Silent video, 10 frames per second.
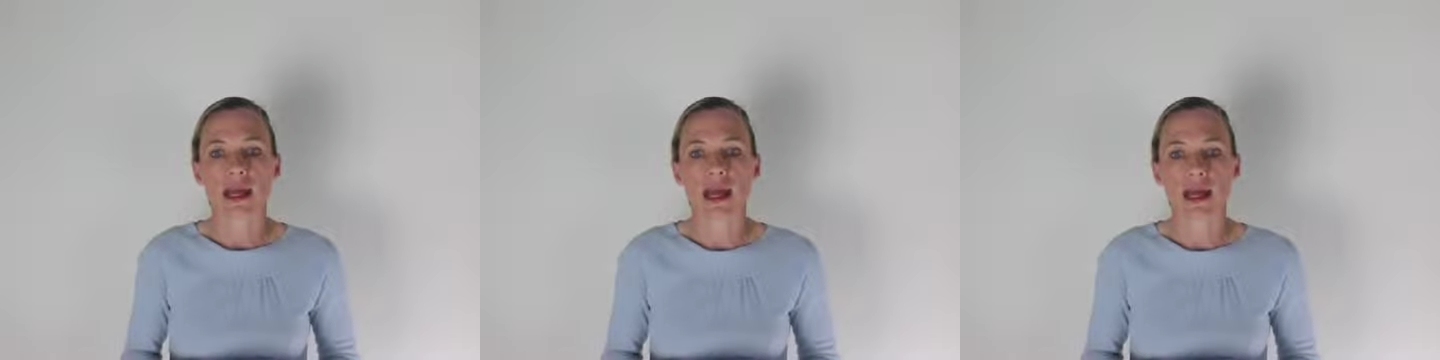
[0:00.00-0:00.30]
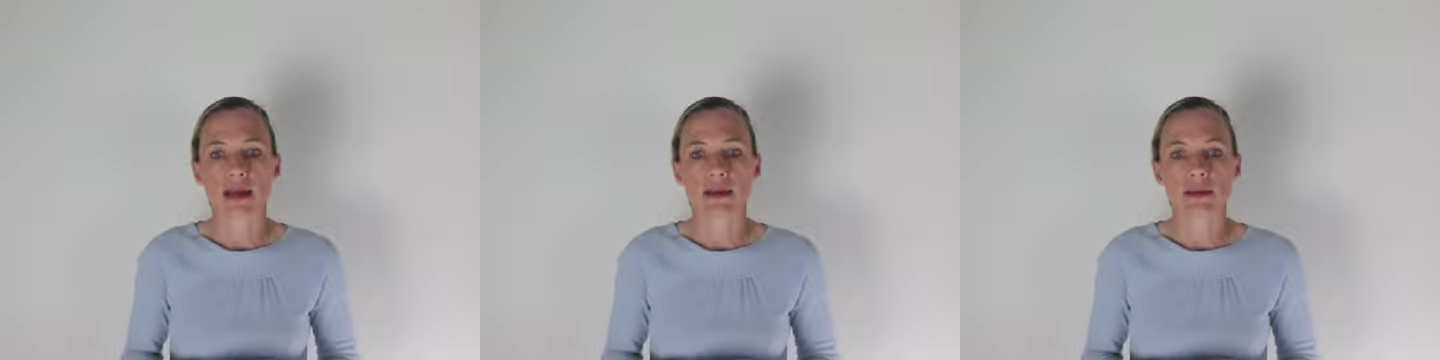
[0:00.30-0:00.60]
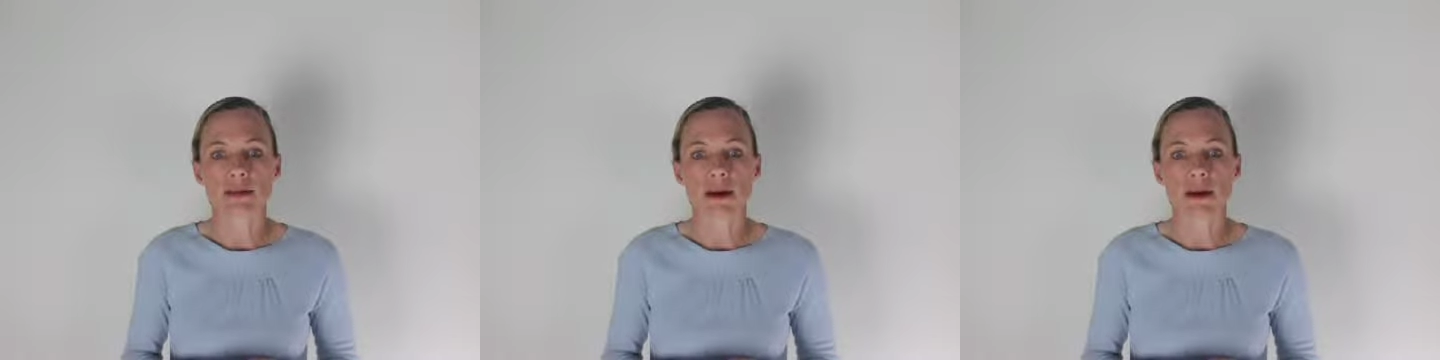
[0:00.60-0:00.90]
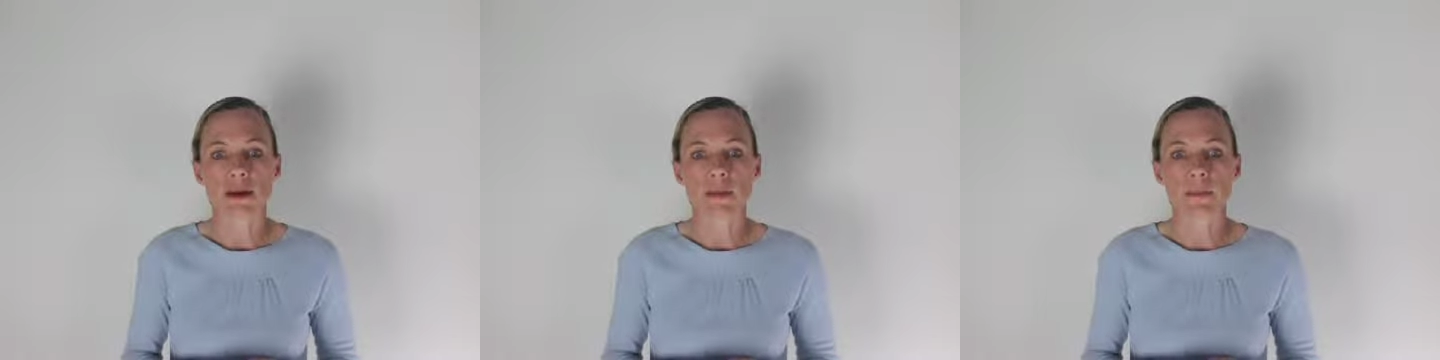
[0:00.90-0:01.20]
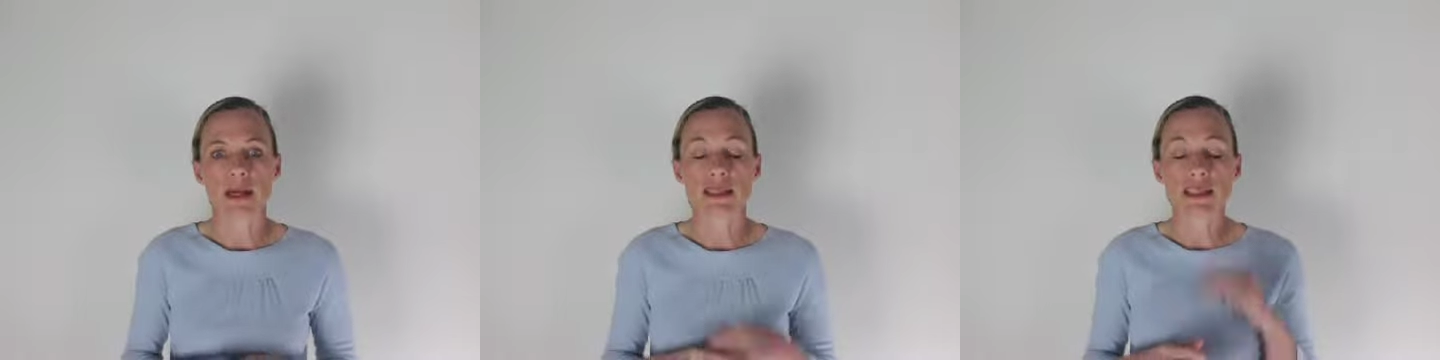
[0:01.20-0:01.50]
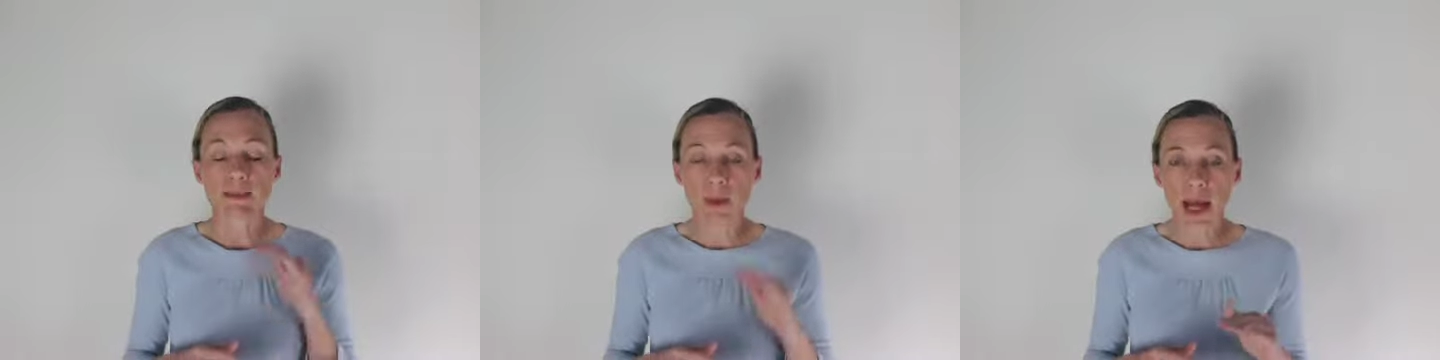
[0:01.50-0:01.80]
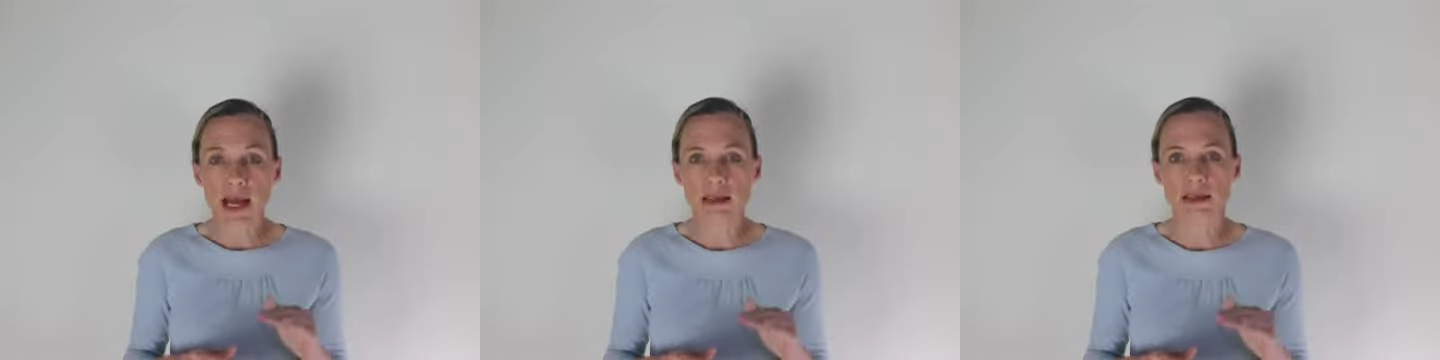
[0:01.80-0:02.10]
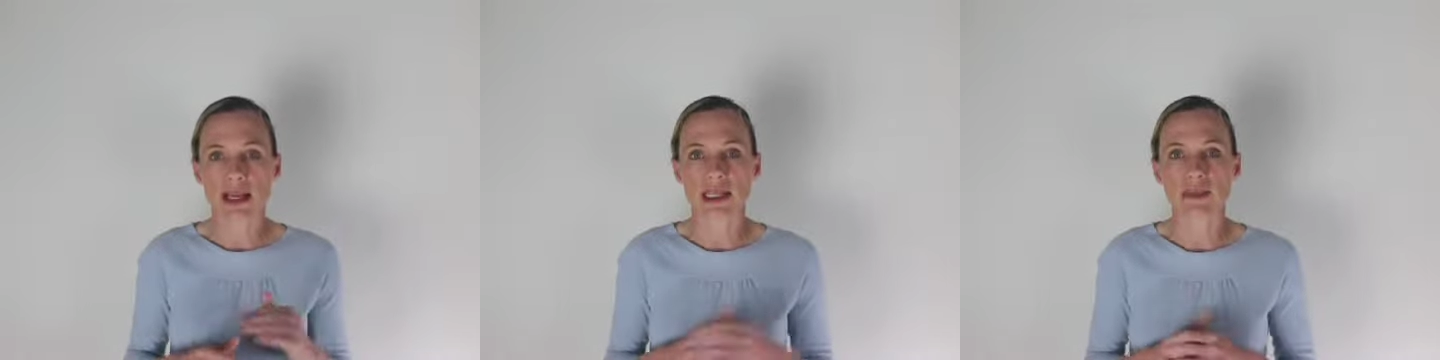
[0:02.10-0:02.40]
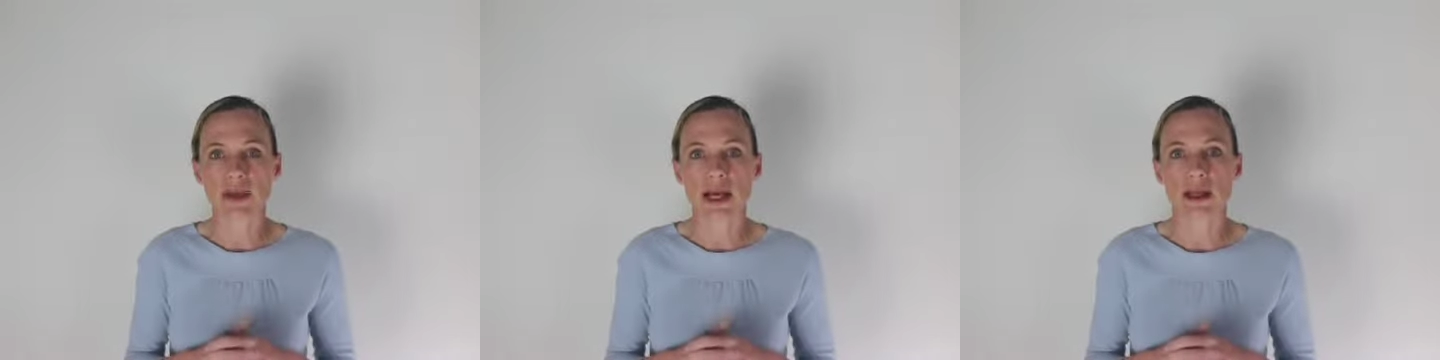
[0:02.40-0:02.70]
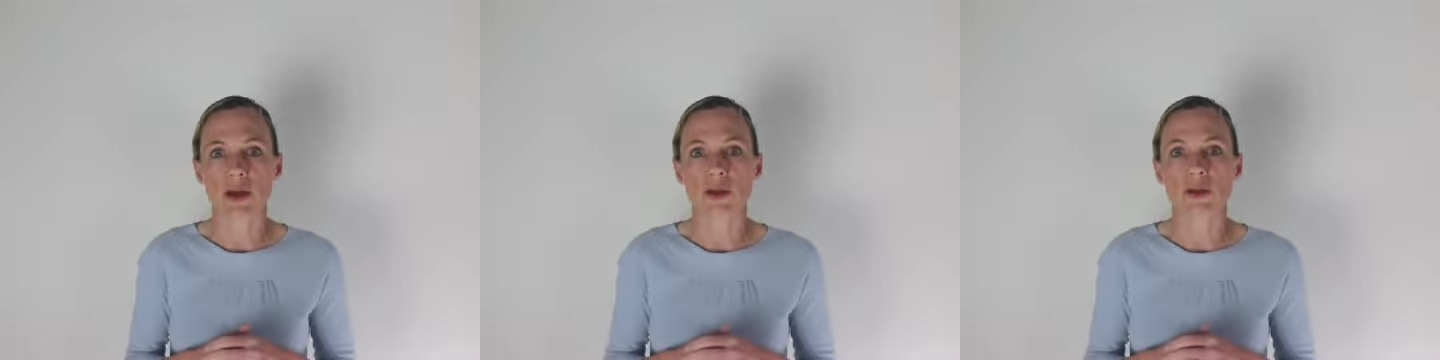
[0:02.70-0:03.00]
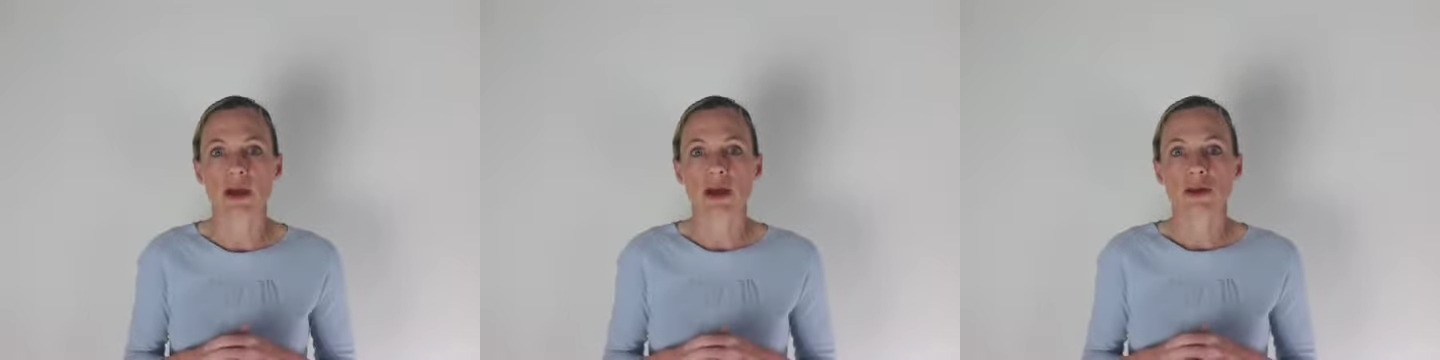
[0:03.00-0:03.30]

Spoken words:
And expect an SBA loan